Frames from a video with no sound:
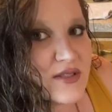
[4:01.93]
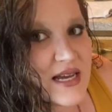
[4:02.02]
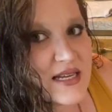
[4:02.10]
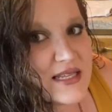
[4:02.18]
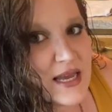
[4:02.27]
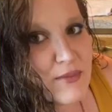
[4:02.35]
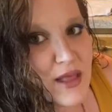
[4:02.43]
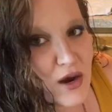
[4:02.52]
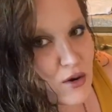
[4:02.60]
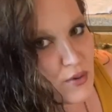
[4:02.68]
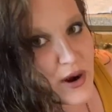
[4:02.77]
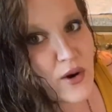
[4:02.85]
that same
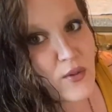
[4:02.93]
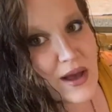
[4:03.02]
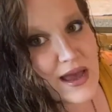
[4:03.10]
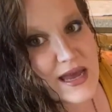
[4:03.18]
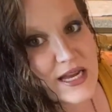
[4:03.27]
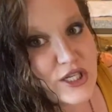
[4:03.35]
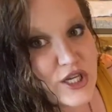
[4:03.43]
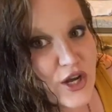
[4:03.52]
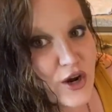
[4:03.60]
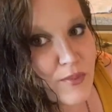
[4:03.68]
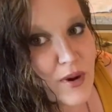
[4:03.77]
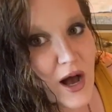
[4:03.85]
Leca right away into
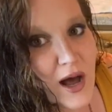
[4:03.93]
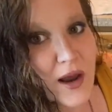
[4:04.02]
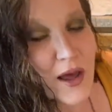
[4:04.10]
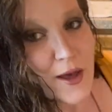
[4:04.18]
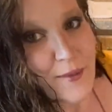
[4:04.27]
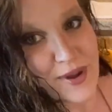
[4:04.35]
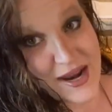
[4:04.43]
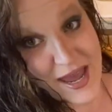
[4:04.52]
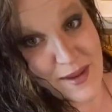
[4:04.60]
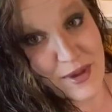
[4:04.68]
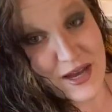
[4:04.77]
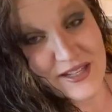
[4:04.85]
your pot. But
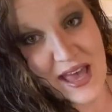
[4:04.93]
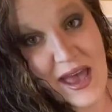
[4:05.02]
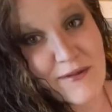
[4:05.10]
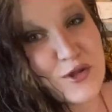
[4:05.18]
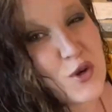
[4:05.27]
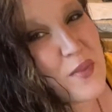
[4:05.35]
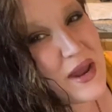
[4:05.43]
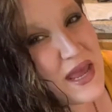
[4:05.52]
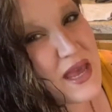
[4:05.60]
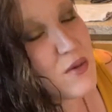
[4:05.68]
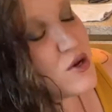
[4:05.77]
again, because I have so many, it